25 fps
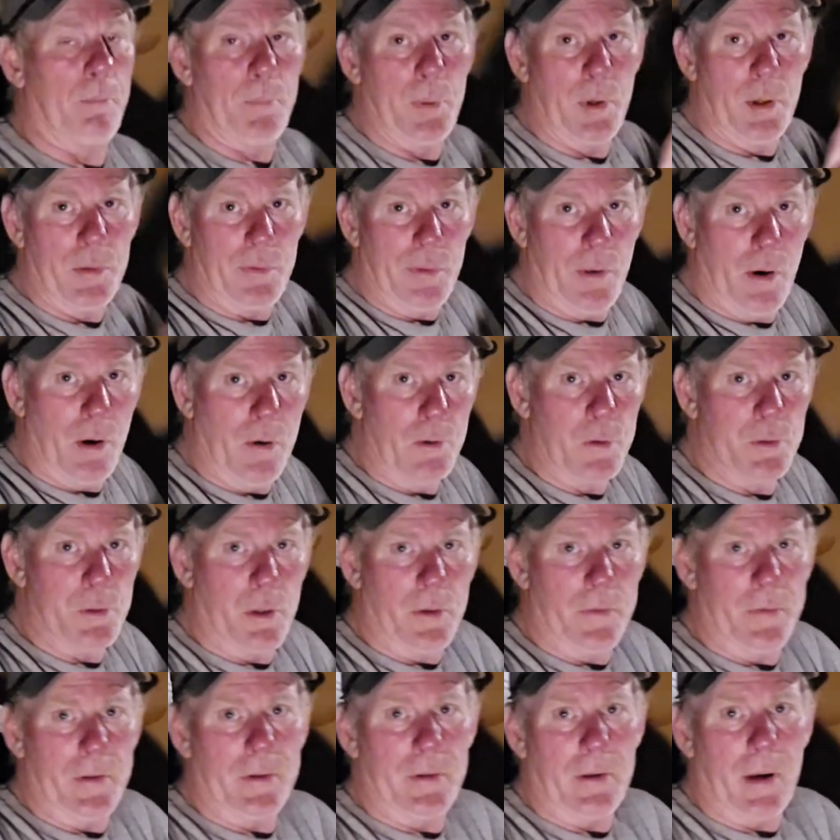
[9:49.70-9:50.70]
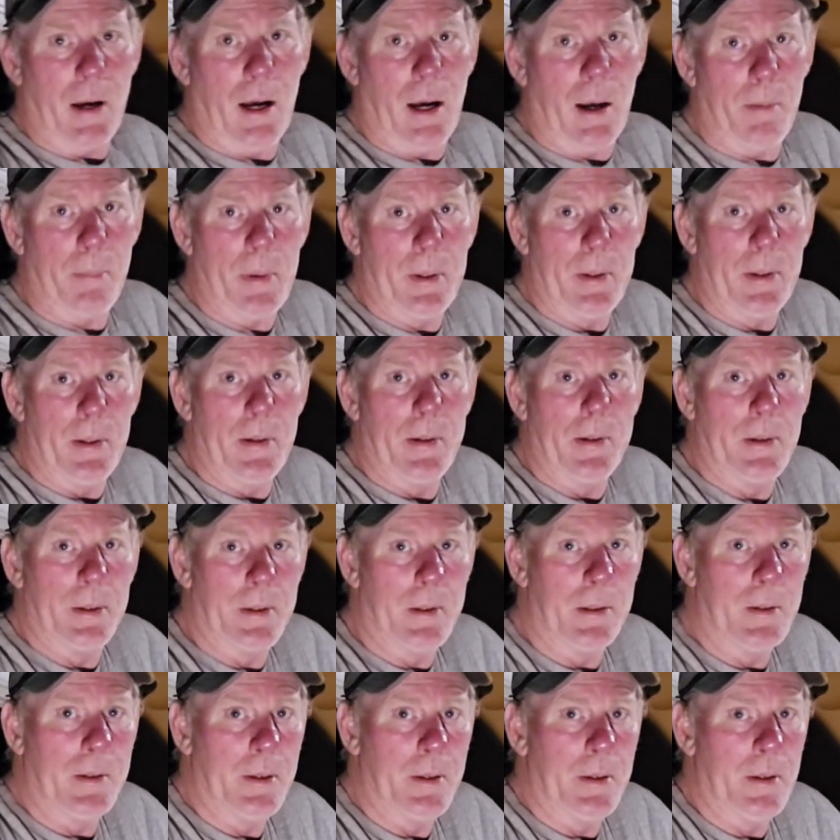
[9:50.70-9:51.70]
and put those on the top
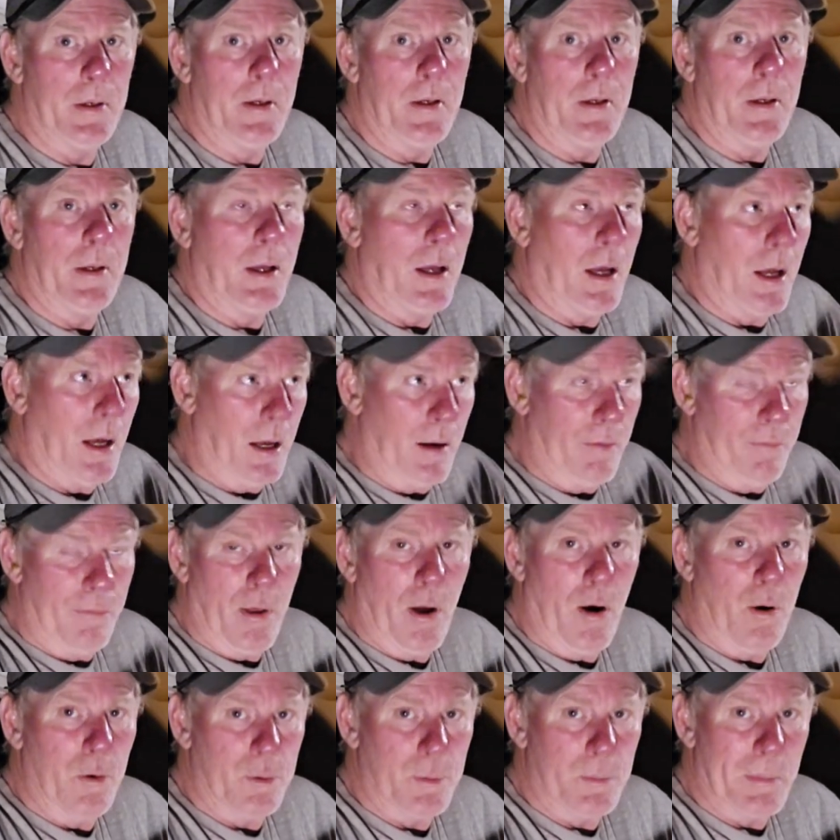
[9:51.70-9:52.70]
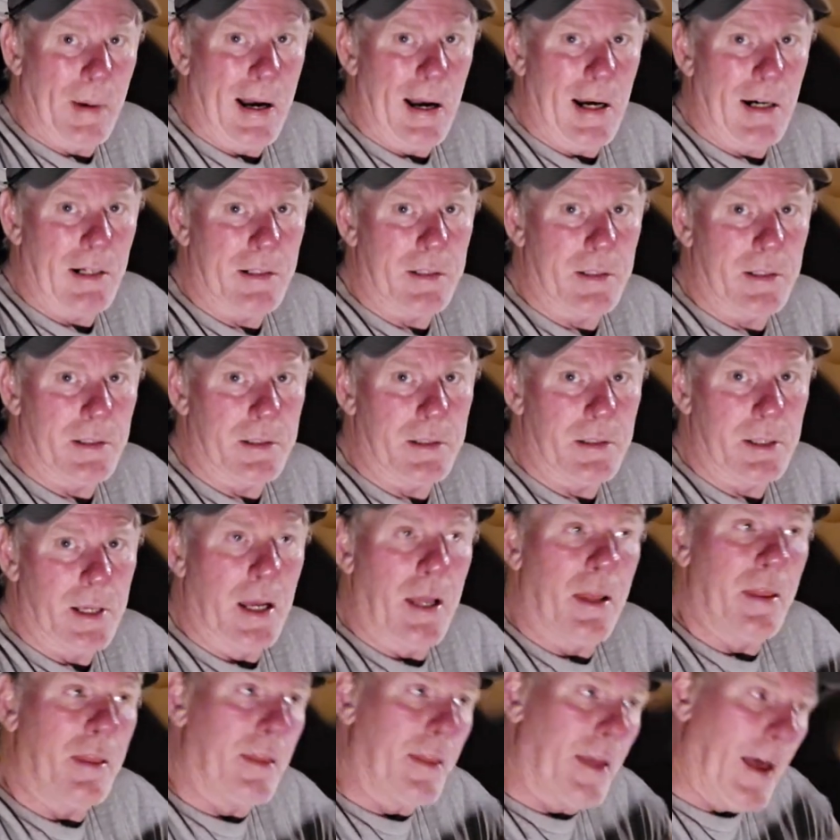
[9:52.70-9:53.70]
of those
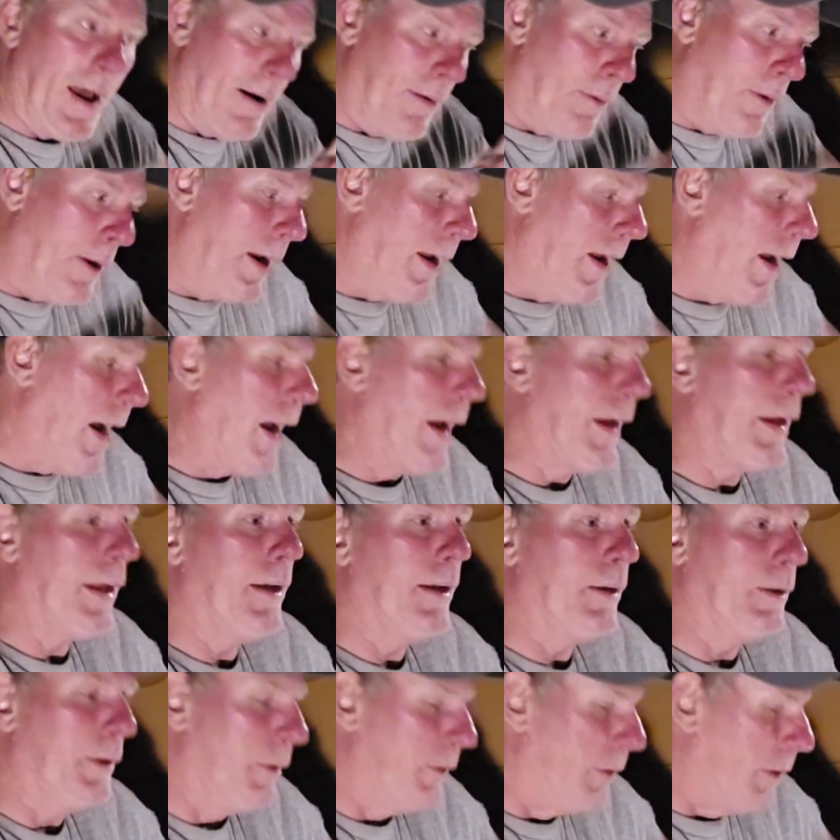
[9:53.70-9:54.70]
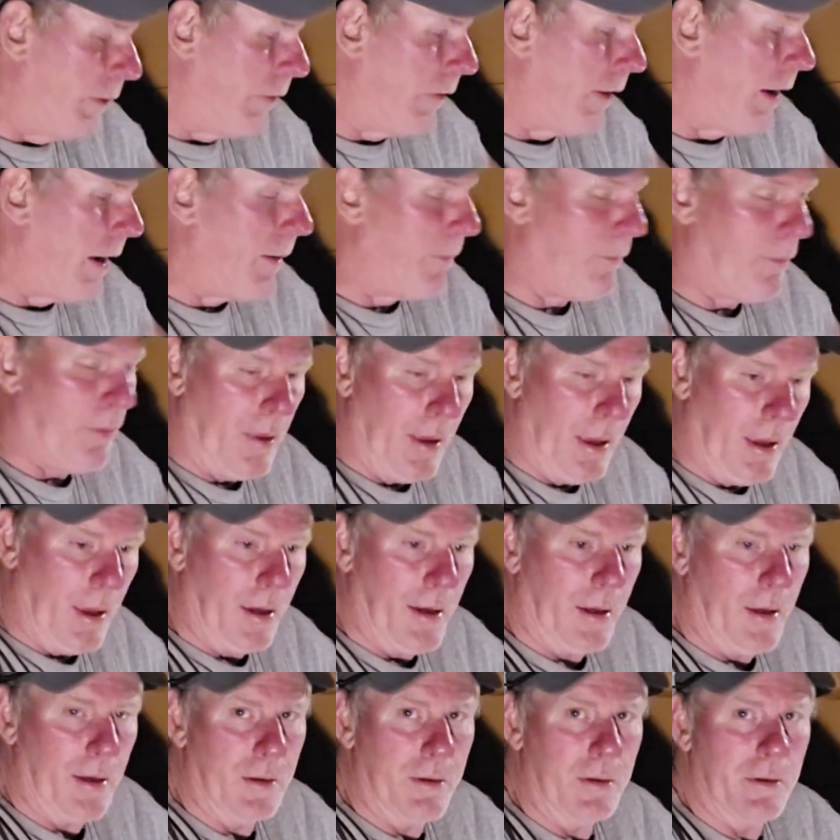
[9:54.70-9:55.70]
boxes. That way I can do the same
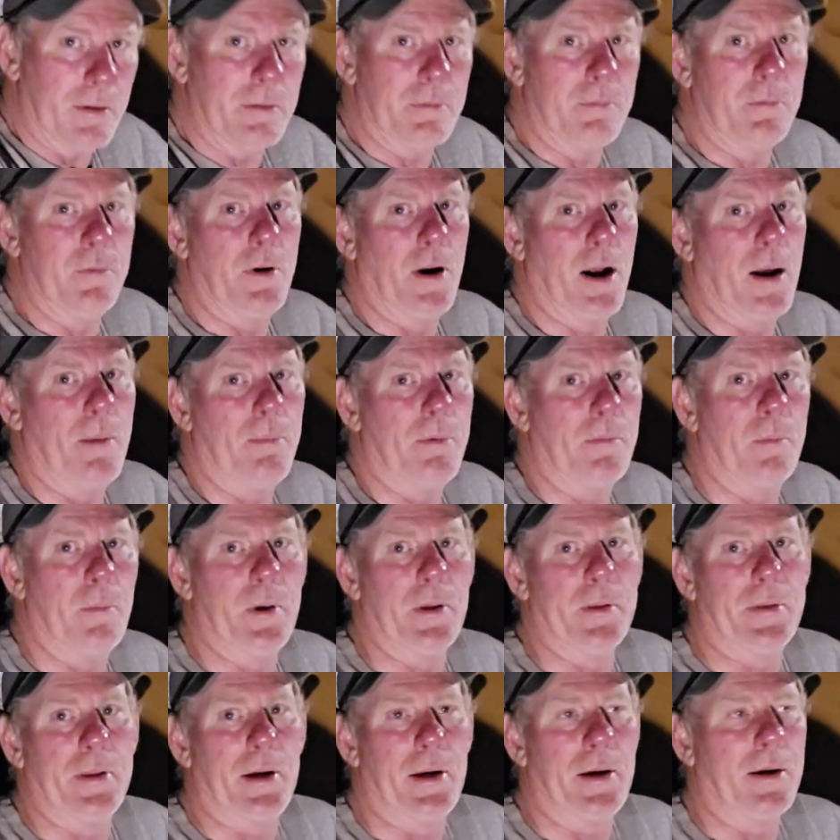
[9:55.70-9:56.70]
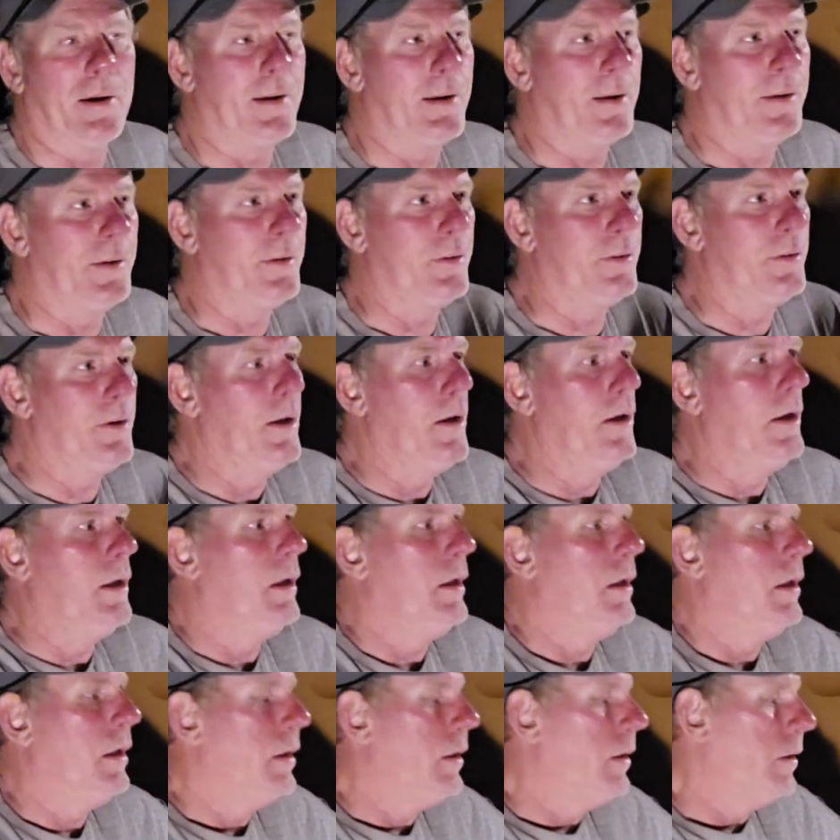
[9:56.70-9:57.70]
thing and just drop them on there, because
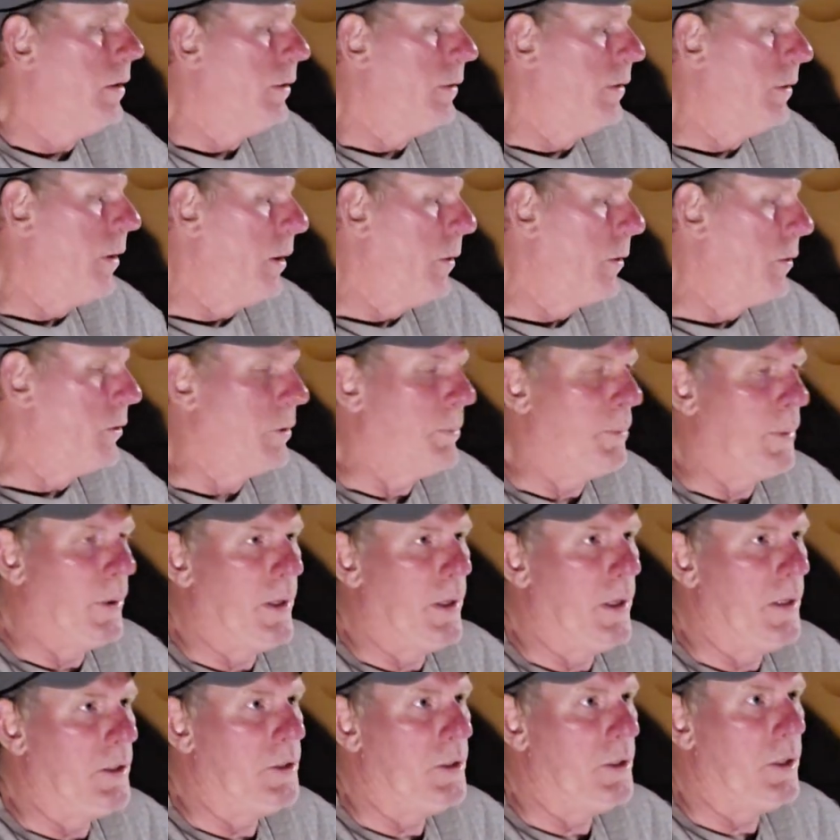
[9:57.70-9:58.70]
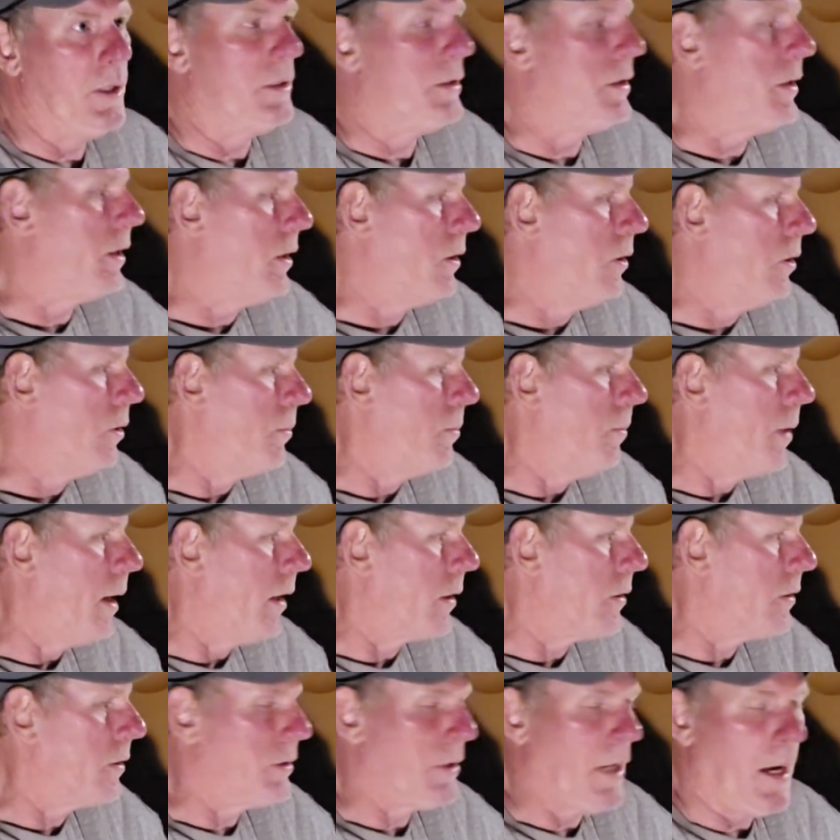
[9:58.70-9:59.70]
those are pretty chintzy nuke
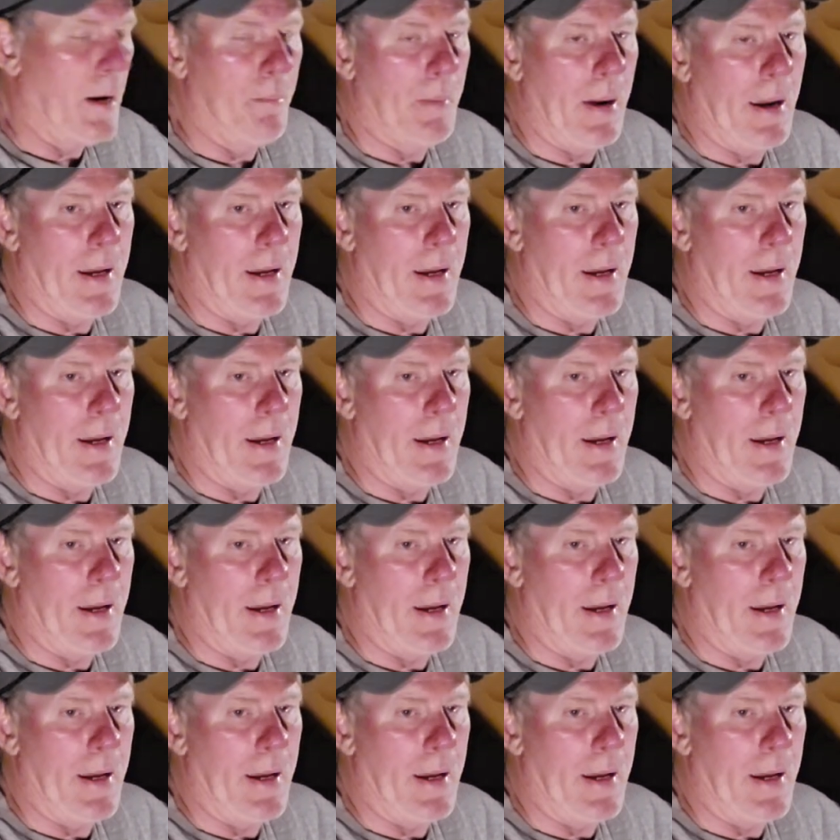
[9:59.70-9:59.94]
boxes.